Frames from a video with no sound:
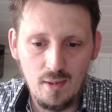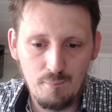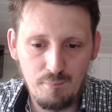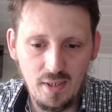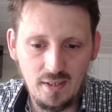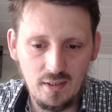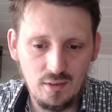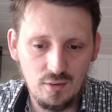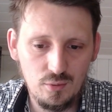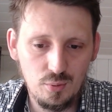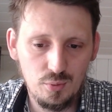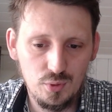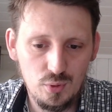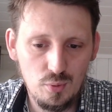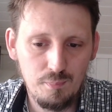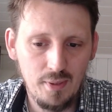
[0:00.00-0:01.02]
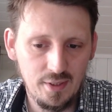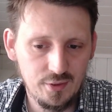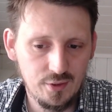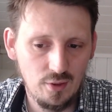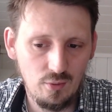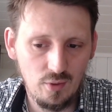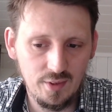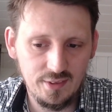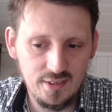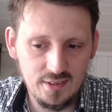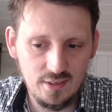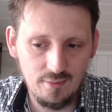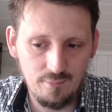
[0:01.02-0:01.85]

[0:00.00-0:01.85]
back into new petrol or diesel.